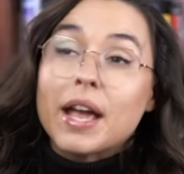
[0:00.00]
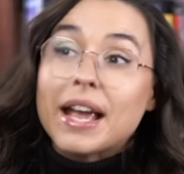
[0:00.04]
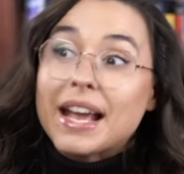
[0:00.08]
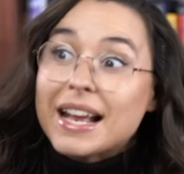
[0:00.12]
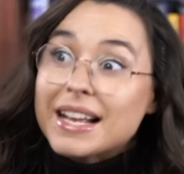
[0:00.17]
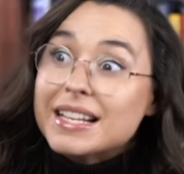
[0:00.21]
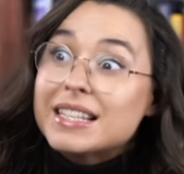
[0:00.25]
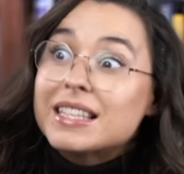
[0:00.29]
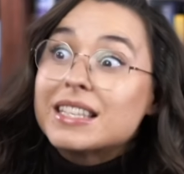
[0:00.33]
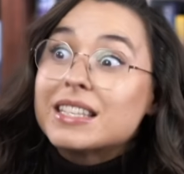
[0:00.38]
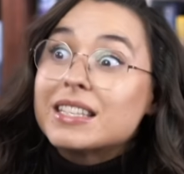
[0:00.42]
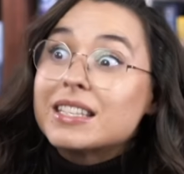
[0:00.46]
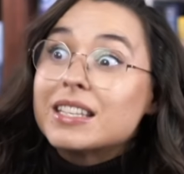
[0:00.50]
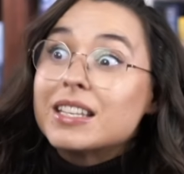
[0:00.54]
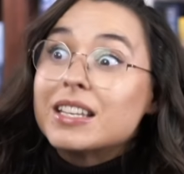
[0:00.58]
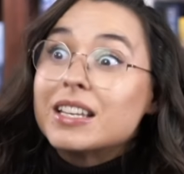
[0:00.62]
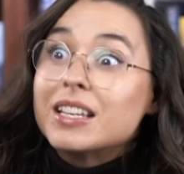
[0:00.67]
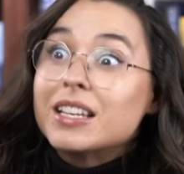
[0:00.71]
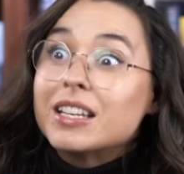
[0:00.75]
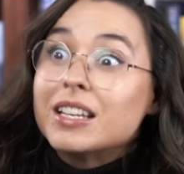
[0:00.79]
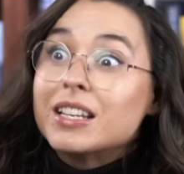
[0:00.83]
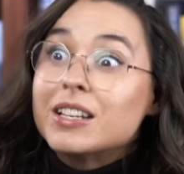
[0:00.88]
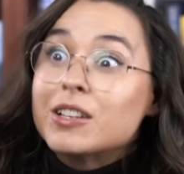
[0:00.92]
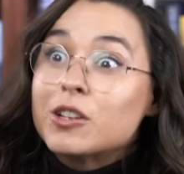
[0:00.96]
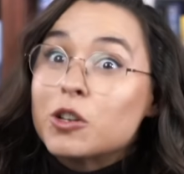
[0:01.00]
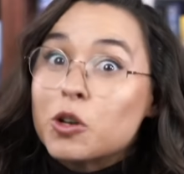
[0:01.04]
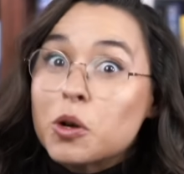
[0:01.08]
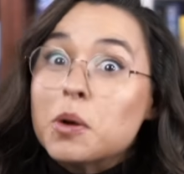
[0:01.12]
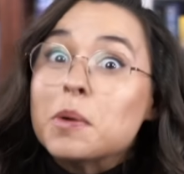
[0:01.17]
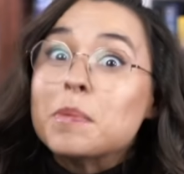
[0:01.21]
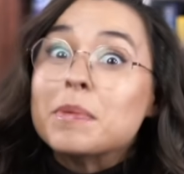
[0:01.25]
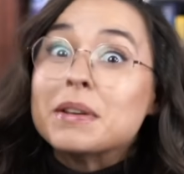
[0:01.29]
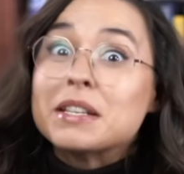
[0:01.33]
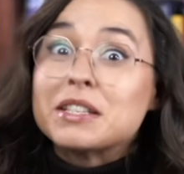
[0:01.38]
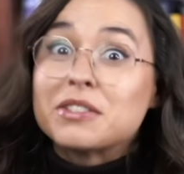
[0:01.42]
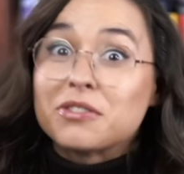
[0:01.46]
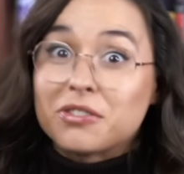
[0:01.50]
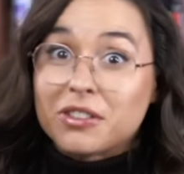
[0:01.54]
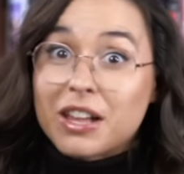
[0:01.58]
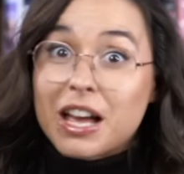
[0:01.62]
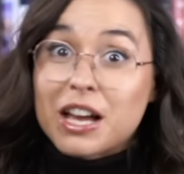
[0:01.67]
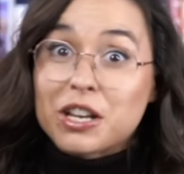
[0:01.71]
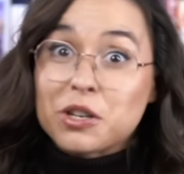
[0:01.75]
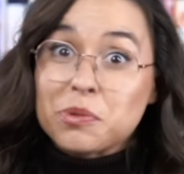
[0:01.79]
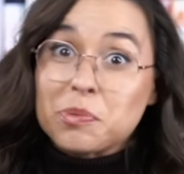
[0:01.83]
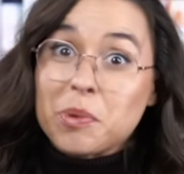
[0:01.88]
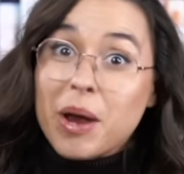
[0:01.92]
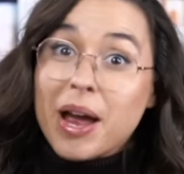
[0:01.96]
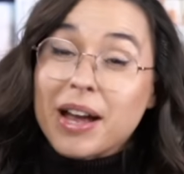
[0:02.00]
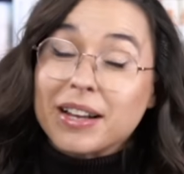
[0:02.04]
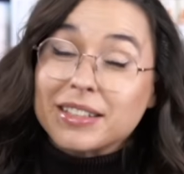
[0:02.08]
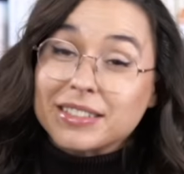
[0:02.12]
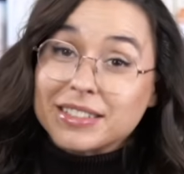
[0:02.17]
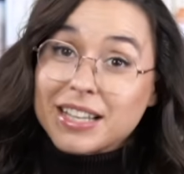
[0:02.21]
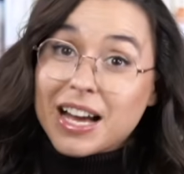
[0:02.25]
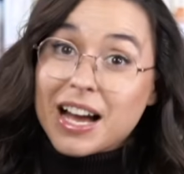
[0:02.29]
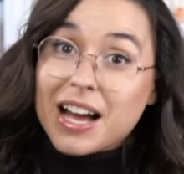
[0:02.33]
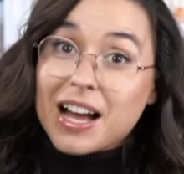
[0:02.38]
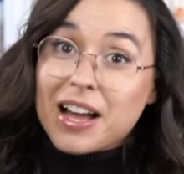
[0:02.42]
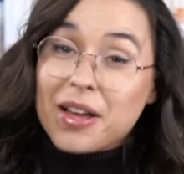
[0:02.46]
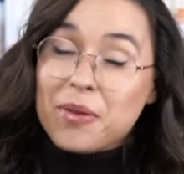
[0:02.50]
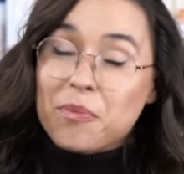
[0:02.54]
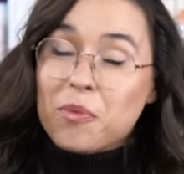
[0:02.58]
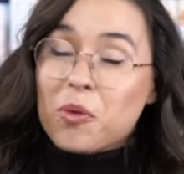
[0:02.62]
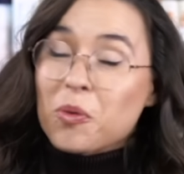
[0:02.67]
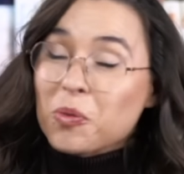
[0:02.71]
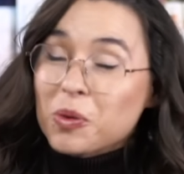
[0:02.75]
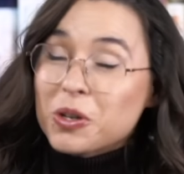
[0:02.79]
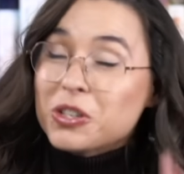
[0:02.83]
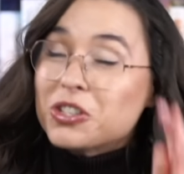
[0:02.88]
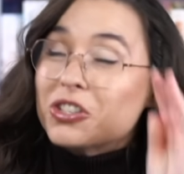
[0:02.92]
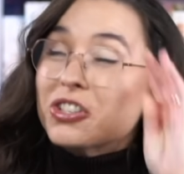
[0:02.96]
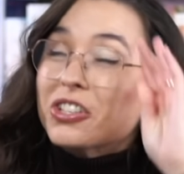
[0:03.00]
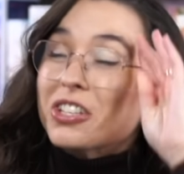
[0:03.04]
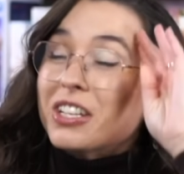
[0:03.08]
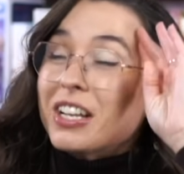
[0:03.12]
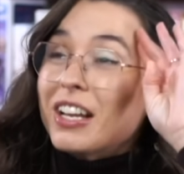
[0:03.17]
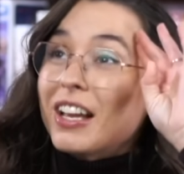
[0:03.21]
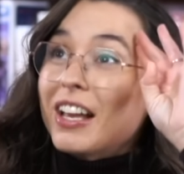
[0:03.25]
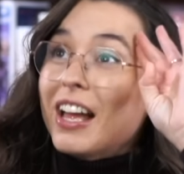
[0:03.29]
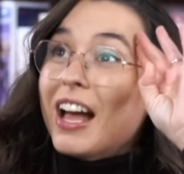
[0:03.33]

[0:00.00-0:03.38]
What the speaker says: it's Kuma's flashback time, which